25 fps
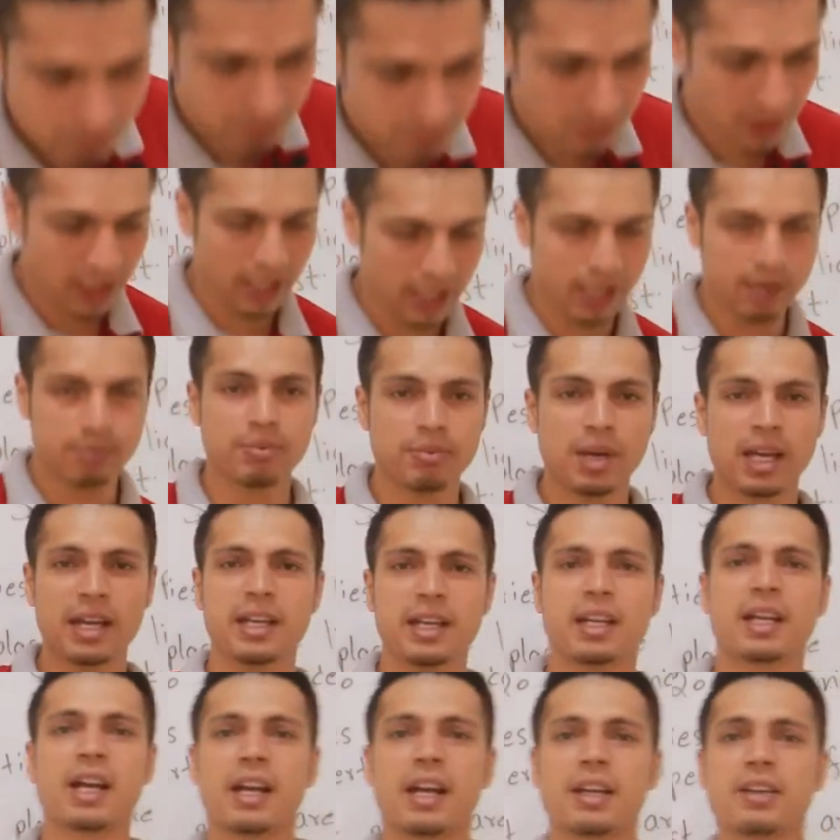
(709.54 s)
there are
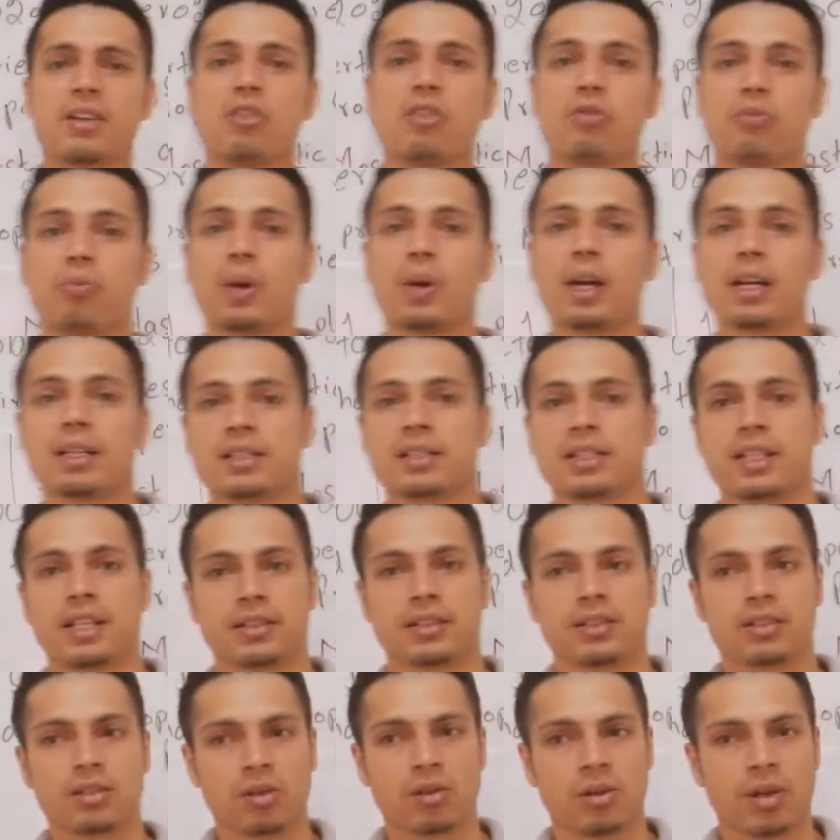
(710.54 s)
many kind of
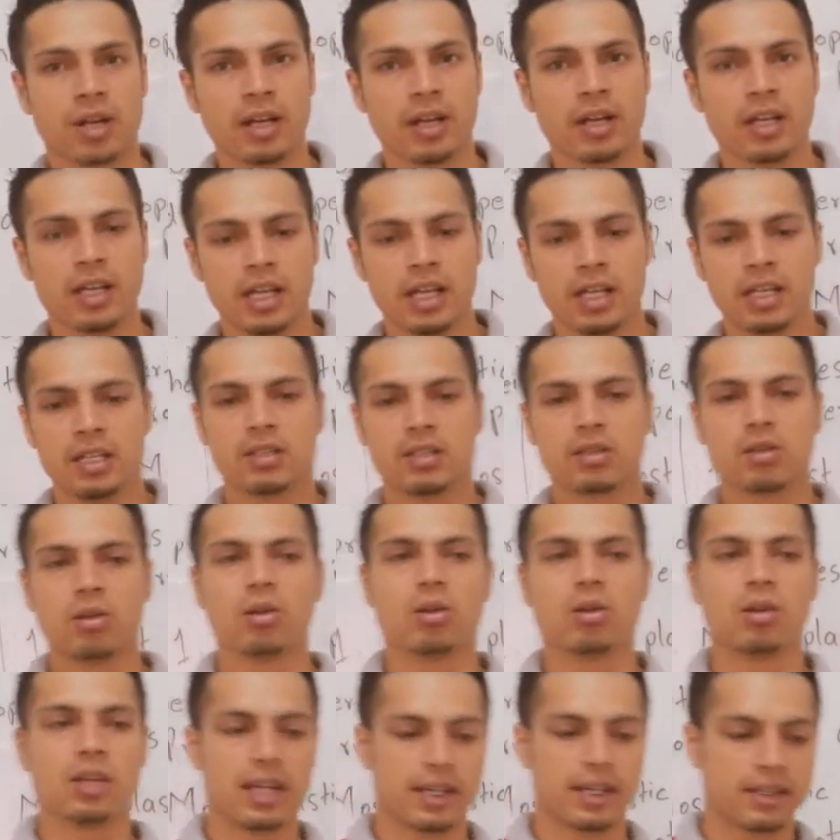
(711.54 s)
plastics, okay,
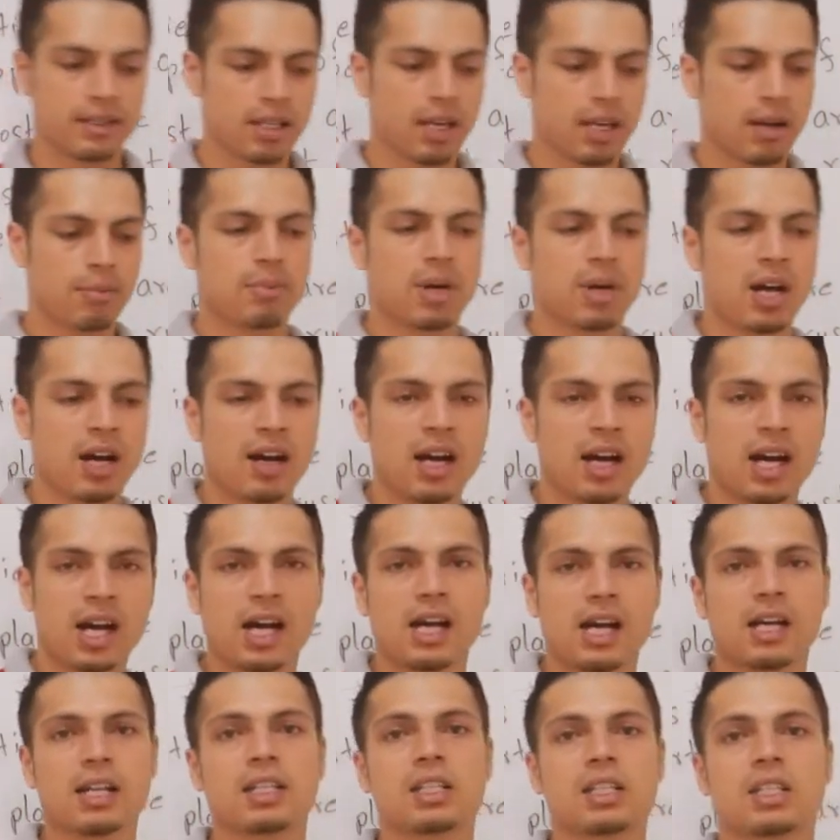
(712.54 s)
so like some are
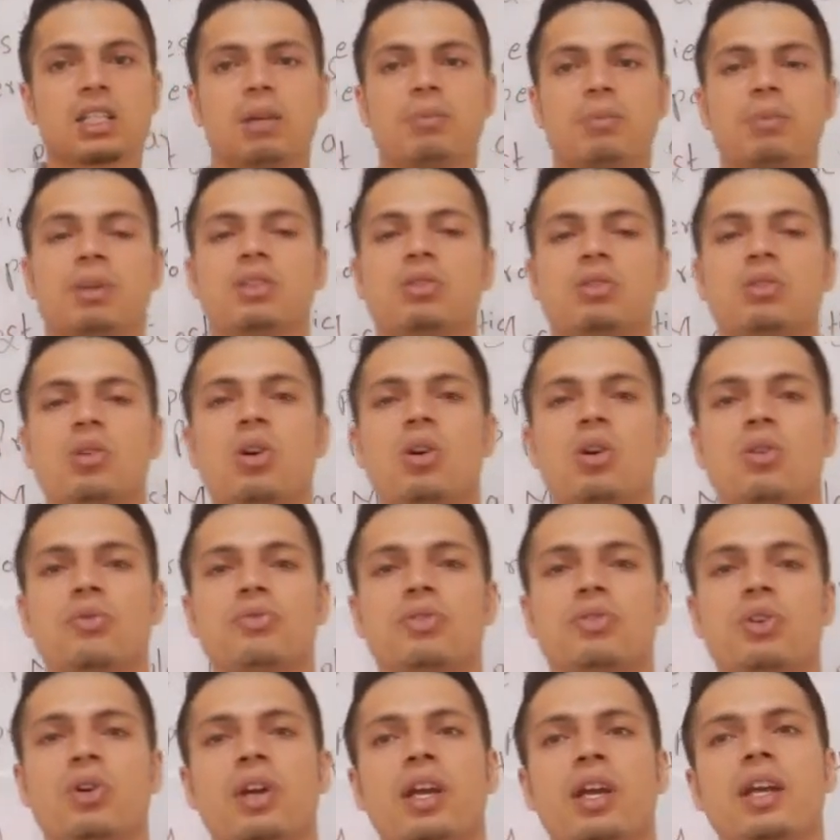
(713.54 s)
hard, some are
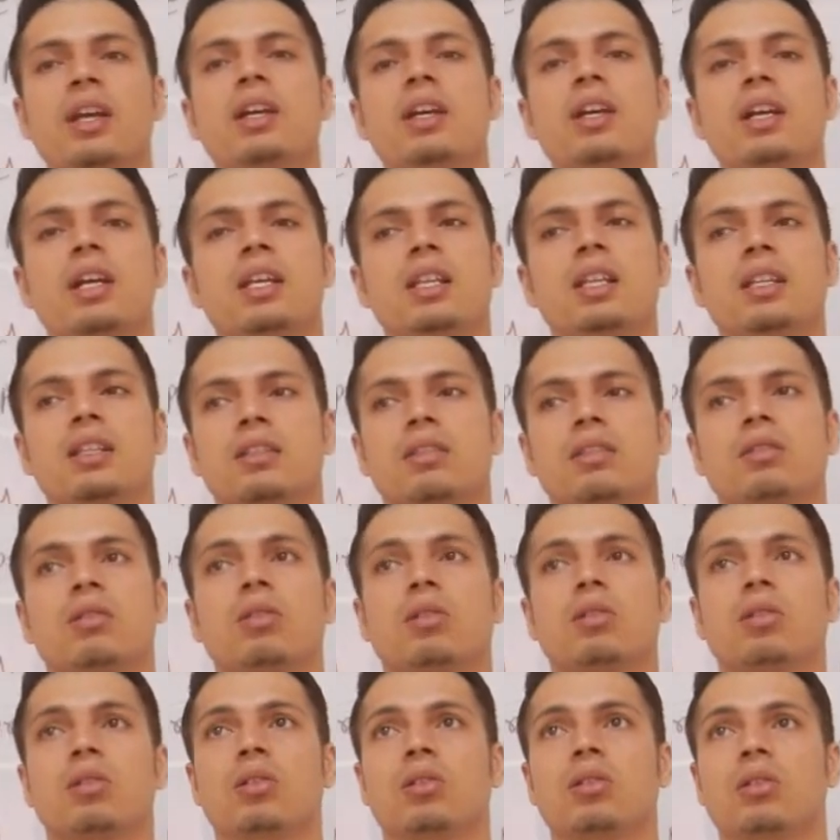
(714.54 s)
soft, okay,
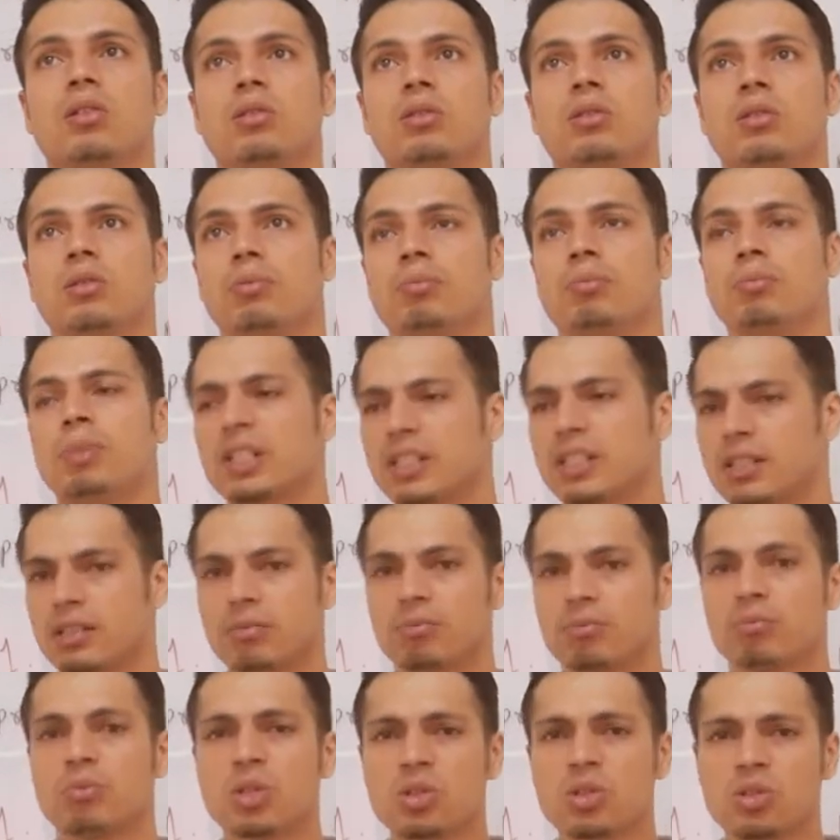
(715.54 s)
so
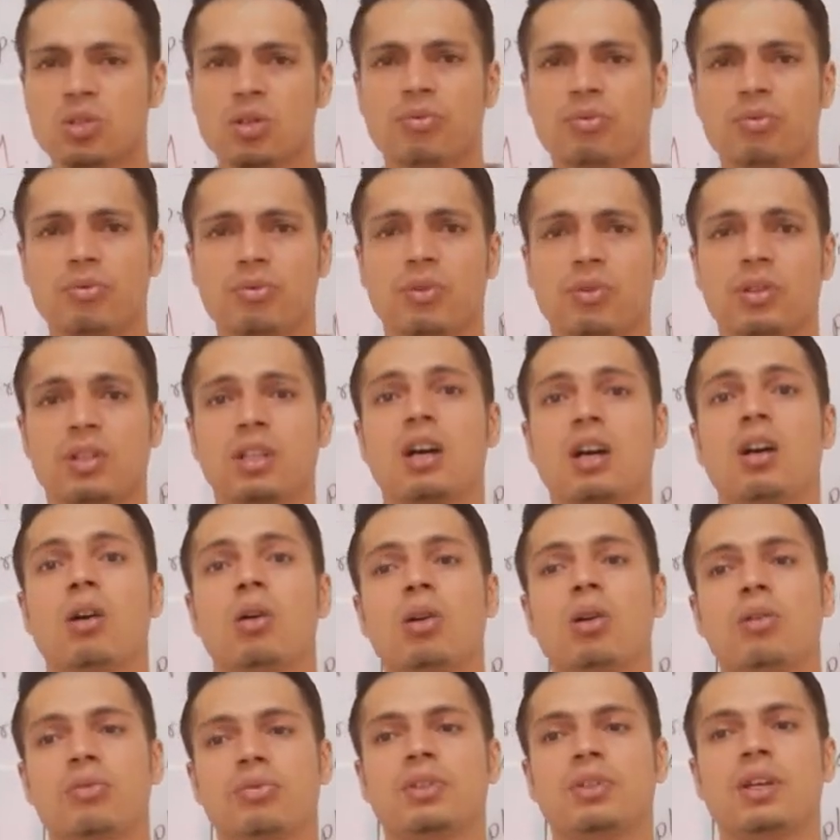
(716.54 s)
but
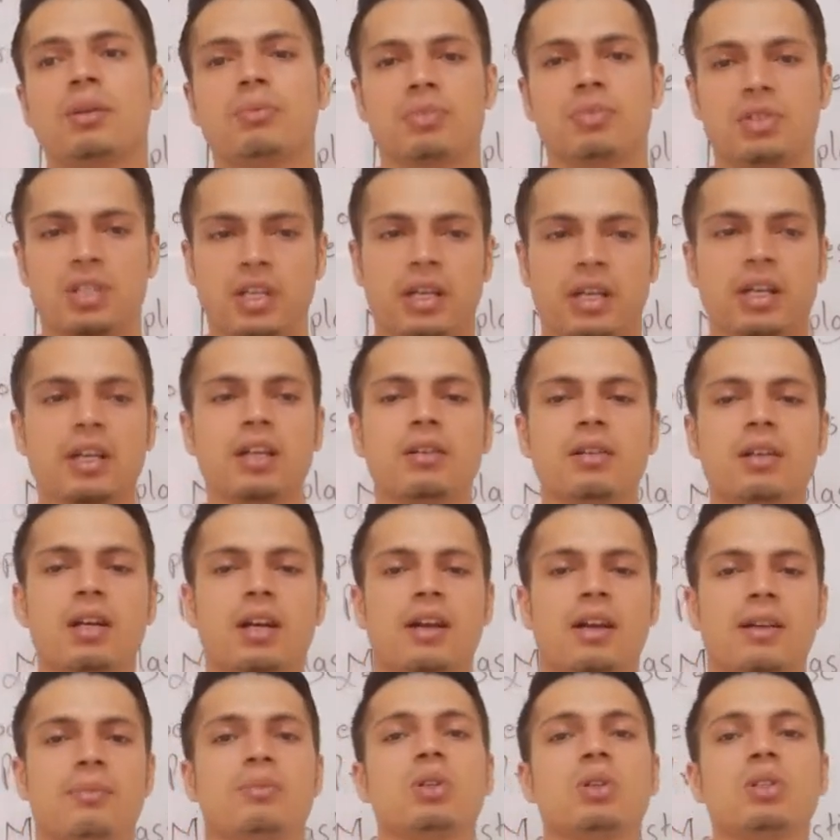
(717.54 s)
all of them share
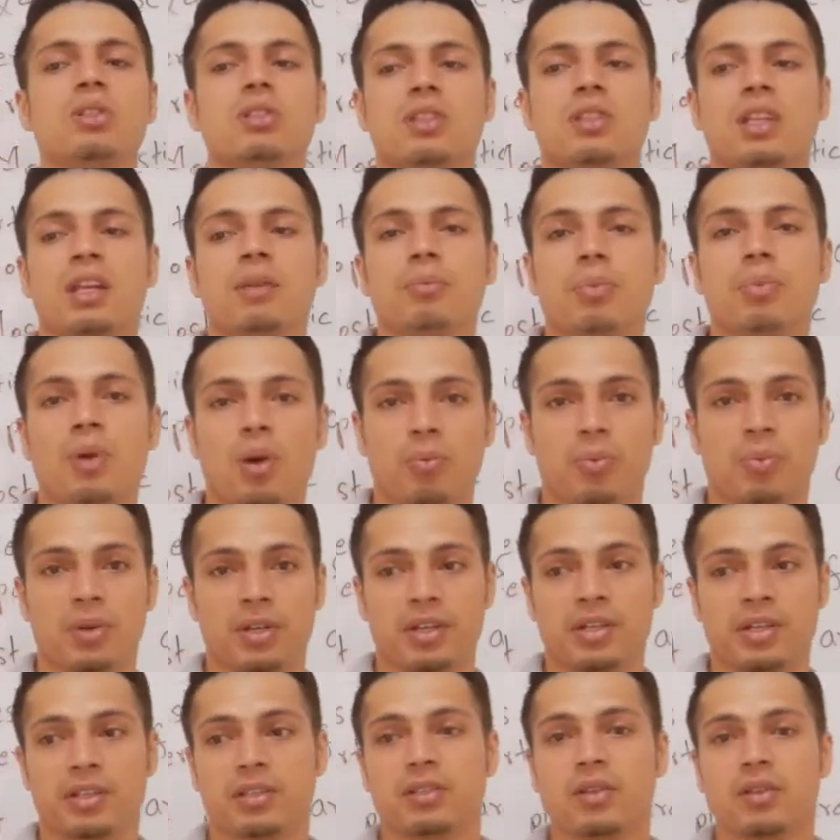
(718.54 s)
almost same
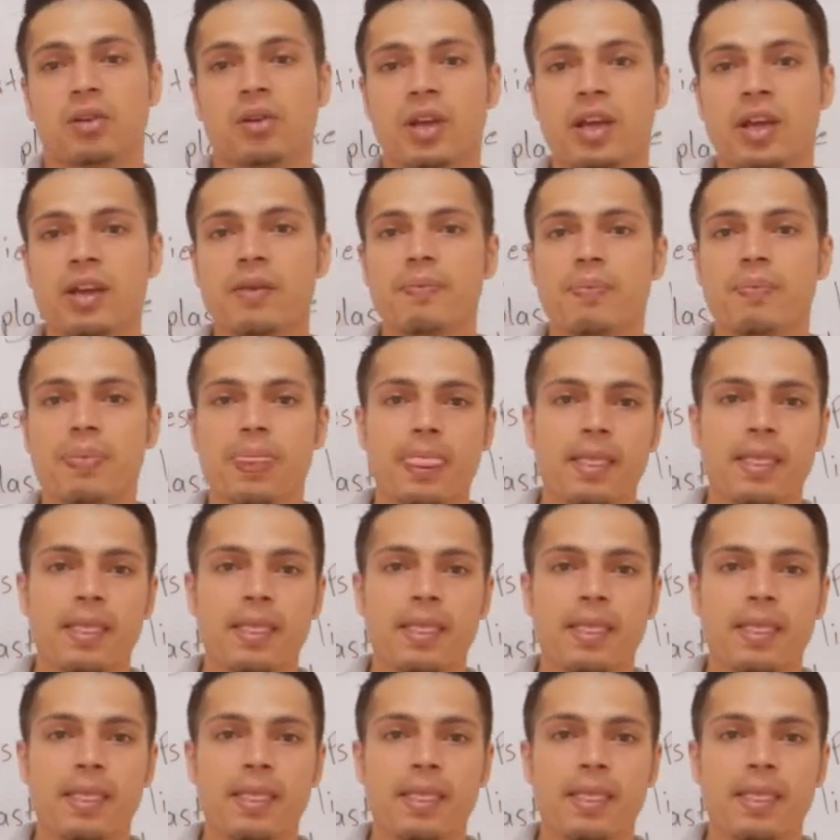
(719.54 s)
properties, okay.